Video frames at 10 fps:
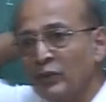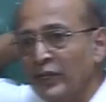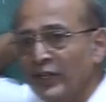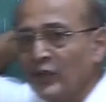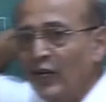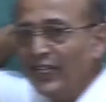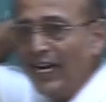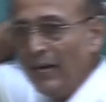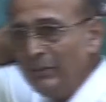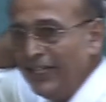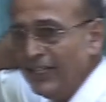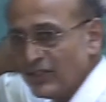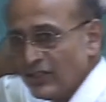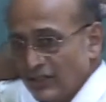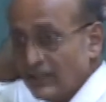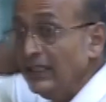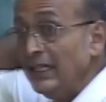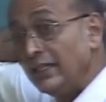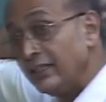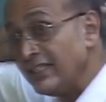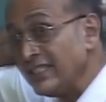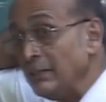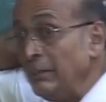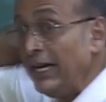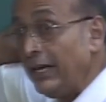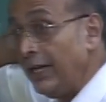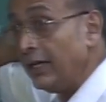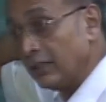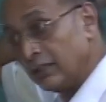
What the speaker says: we call the Hamming distance. This is a metric,